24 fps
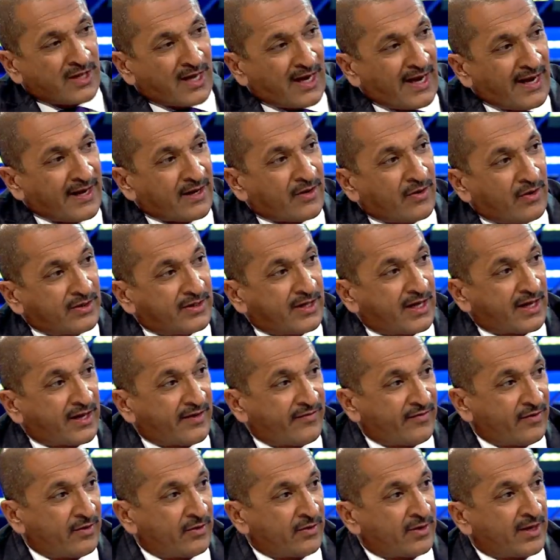the eye contact,
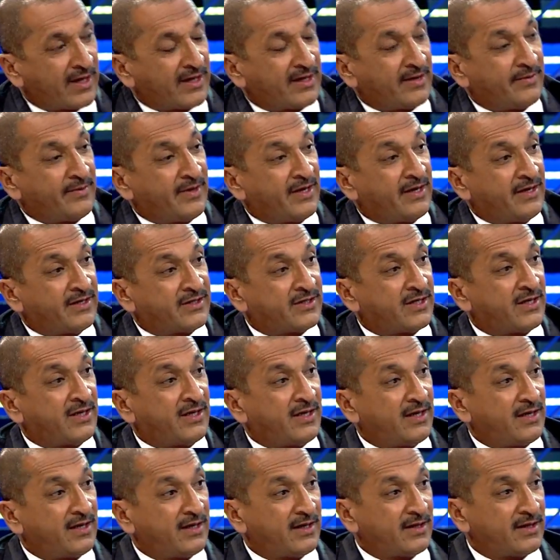if you look at him
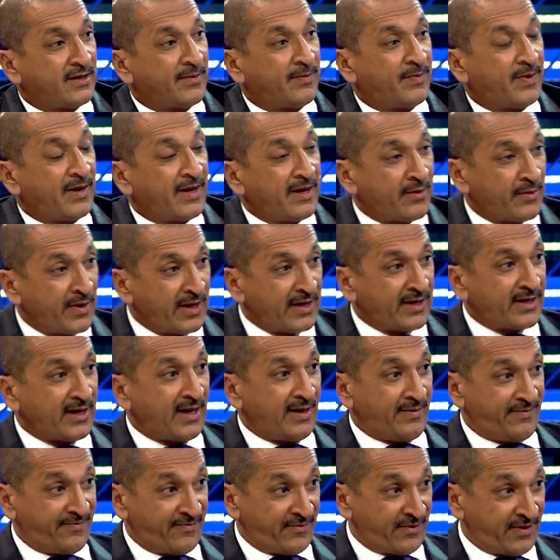initially, the player went up